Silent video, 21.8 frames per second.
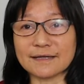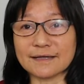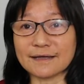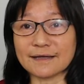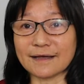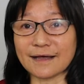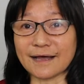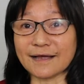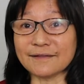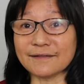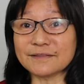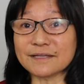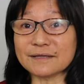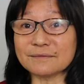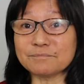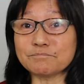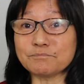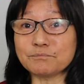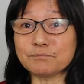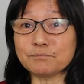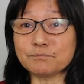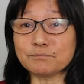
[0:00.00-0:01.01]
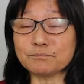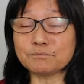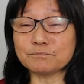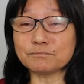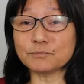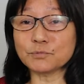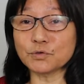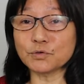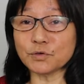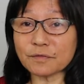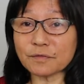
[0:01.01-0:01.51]
And the
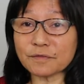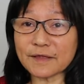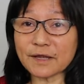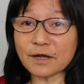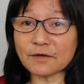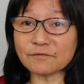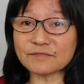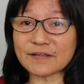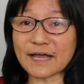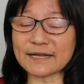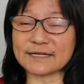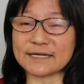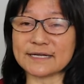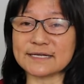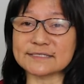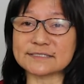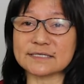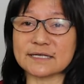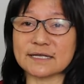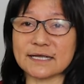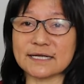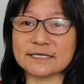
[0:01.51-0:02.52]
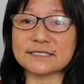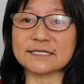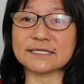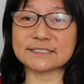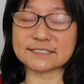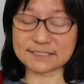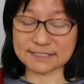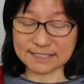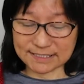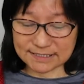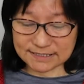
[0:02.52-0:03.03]
good thing of that is it
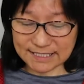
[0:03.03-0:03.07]
is